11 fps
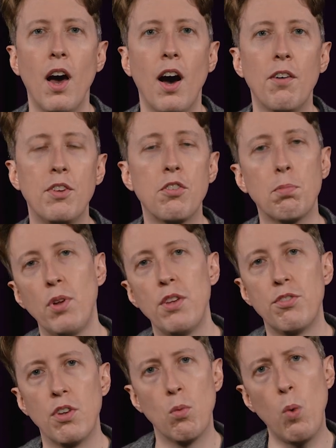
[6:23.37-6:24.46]
of
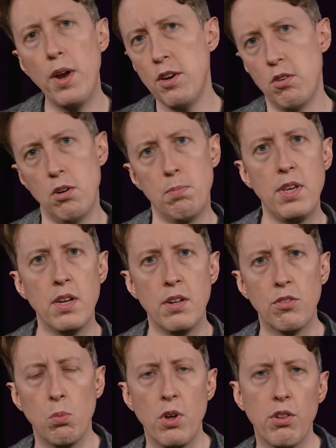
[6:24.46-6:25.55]
displacing white
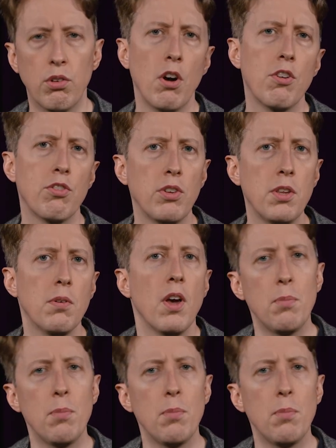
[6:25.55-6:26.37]
Europeans with largely